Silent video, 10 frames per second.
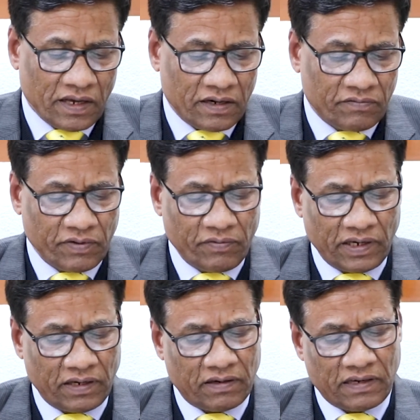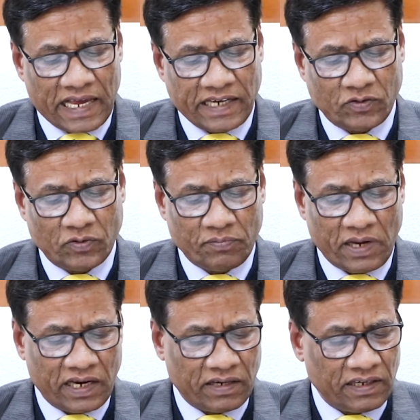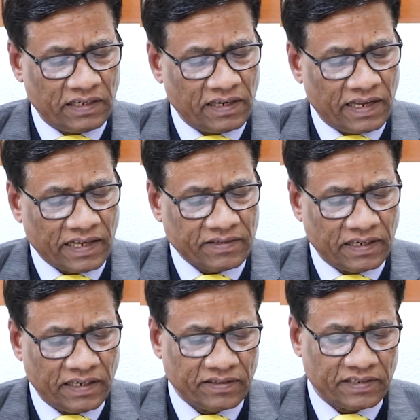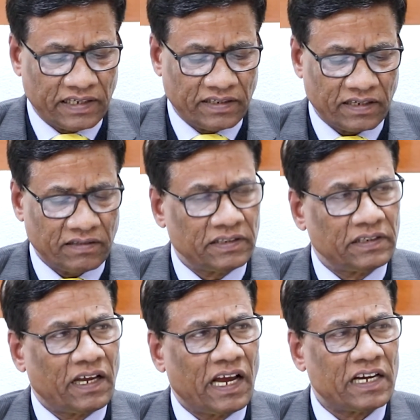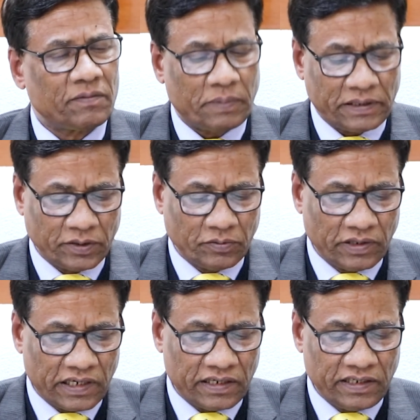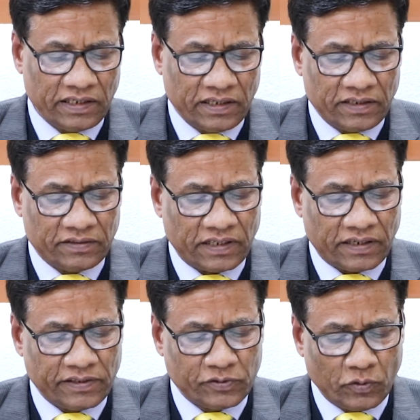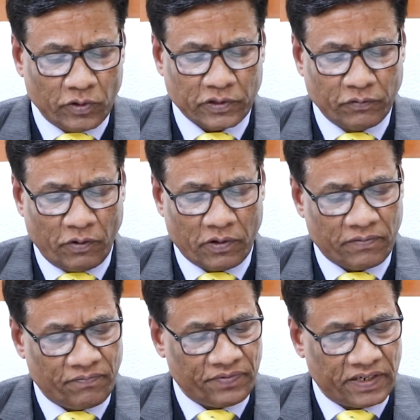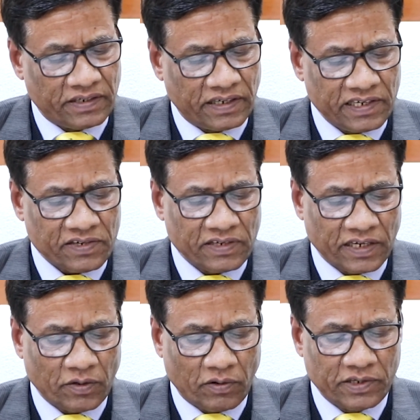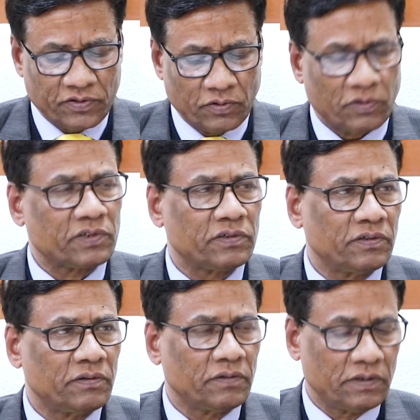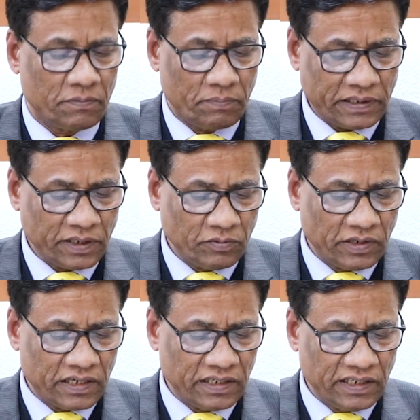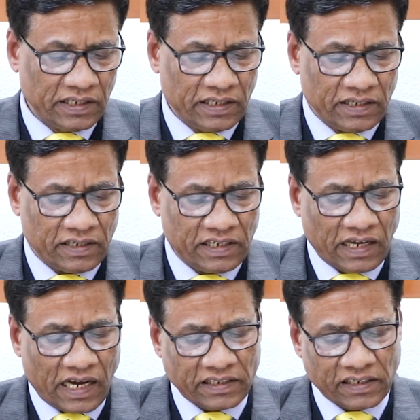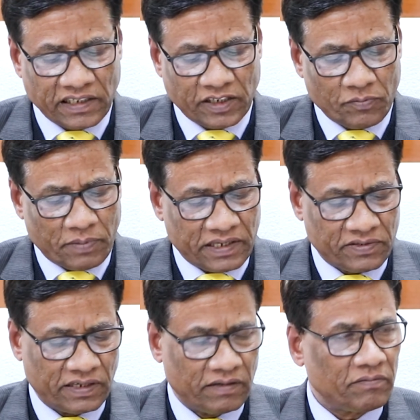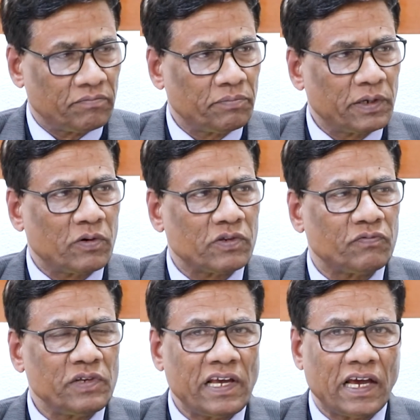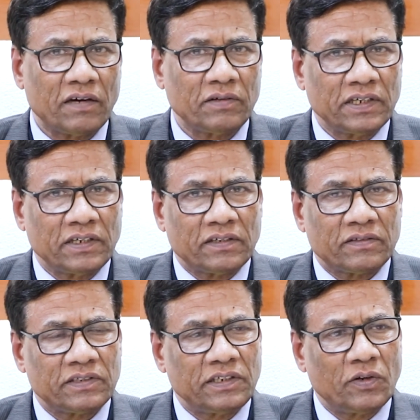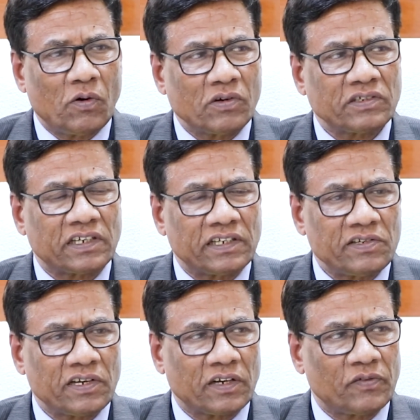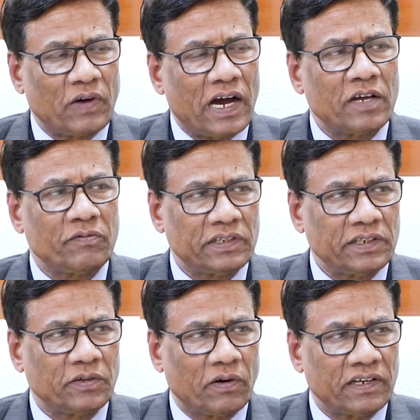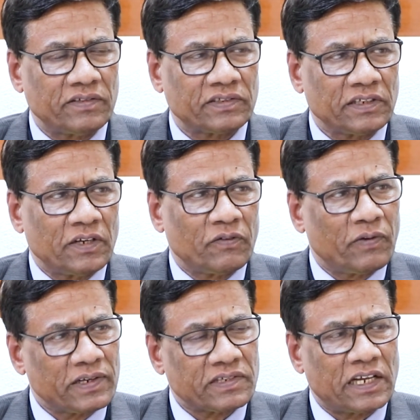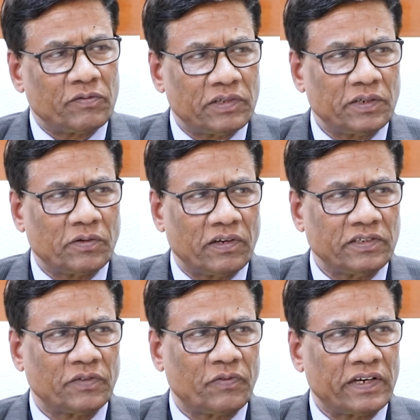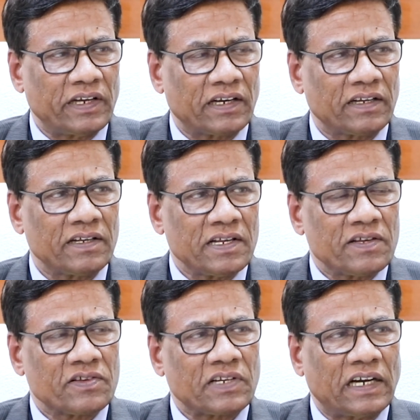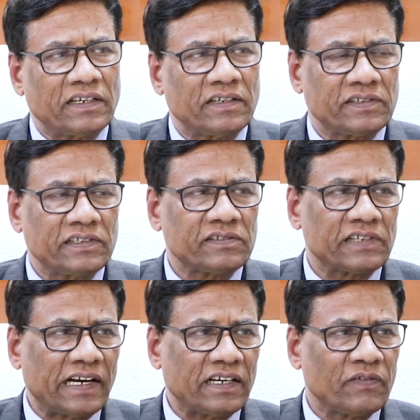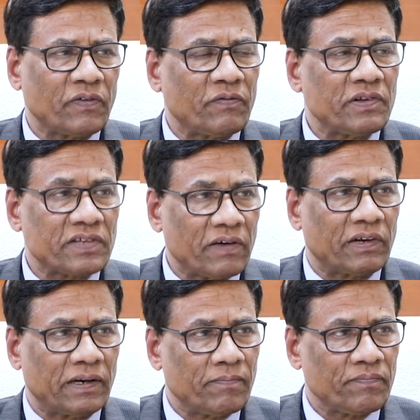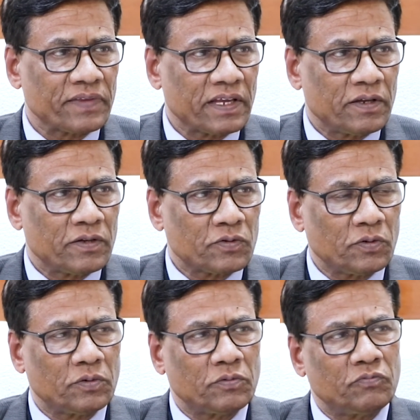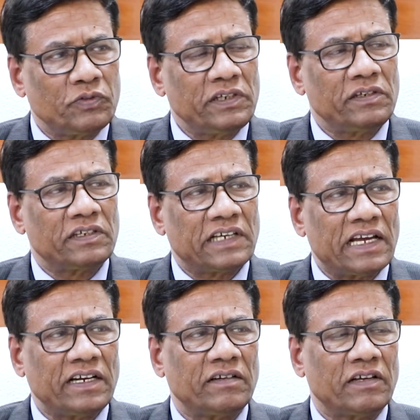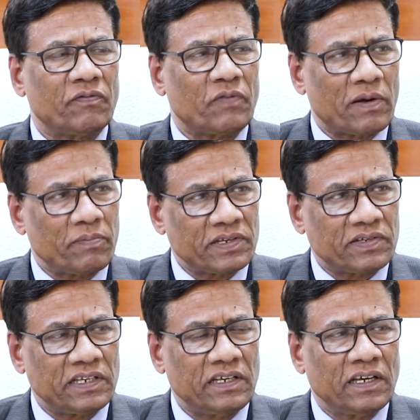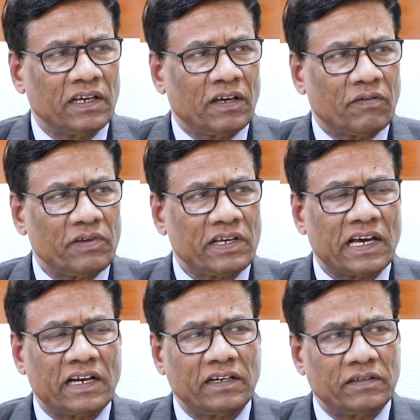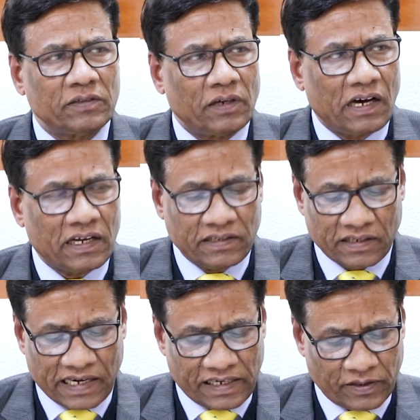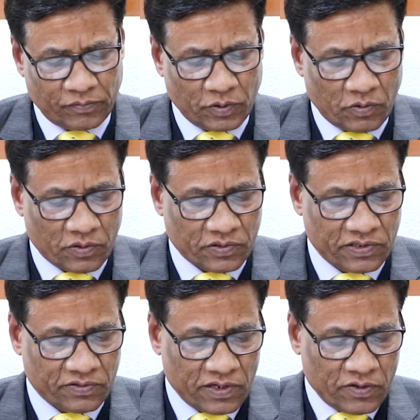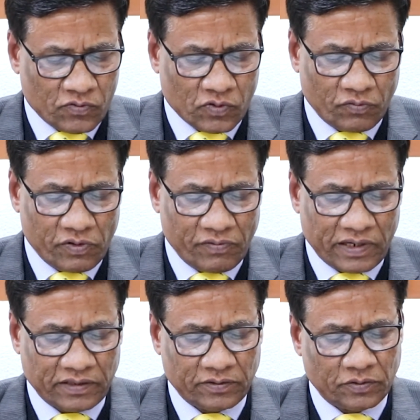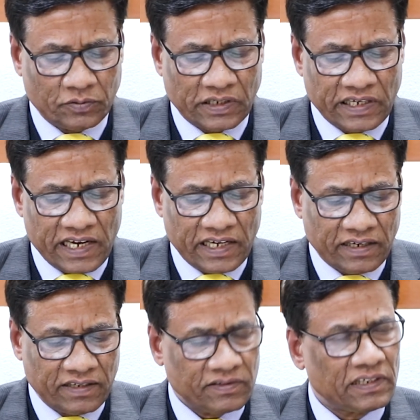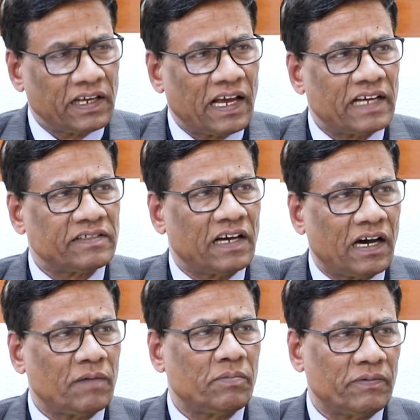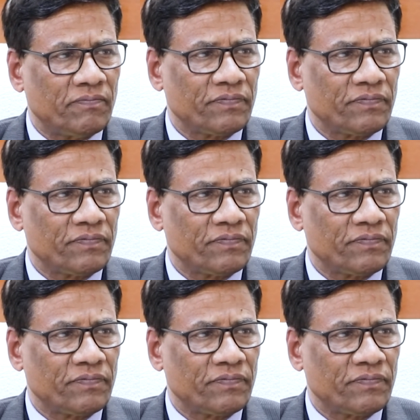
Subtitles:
We will like to make it an excellent center, and particularly the resource for traditional knowledge source, particularly in alternative medicine, because we have the long tradition of Ayurvedic College. First Ayurvedic College of Haryana started since 1957. So we carried a pharmacy, we carried other kind of the courses. So we want to create it as a hub